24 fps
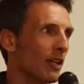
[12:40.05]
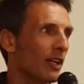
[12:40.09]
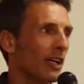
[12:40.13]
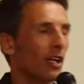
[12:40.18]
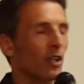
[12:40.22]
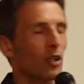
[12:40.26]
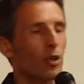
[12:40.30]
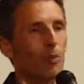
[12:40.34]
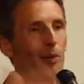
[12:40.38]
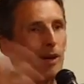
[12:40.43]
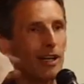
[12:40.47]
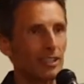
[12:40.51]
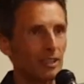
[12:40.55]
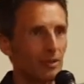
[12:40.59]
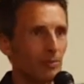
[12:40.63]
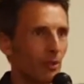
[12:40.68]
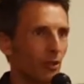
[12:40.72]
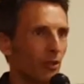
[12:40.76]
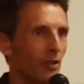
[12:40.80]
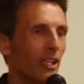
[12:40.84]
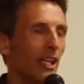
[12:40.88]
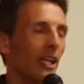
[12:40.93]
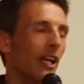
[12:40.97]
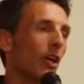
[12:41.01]
I've got no
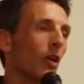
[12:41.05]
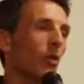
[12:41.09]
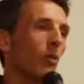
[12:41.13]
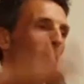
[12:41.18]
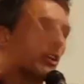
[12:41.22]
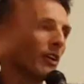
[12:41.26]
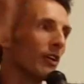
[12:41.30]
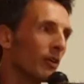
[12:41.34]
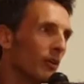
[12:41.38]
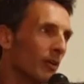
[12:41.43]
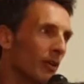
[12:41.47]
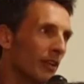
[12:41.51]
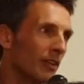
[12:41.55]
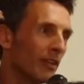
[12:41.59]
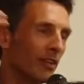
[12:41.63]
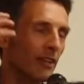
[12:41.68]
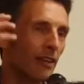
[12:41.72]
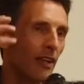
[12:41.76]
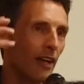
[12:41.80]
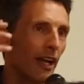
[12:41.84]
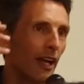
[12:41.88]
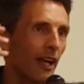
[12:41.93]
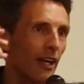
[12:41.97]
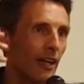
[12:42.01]
possibility, I don't want to do anything
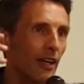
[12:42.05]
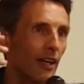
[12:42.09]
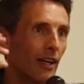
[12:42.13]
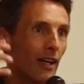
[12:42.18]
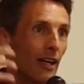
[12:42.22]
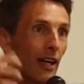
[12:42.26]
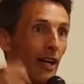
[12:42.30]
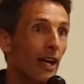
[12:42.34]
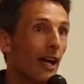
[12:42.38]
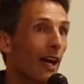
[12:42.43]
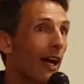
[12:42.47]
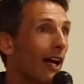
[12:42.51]
today,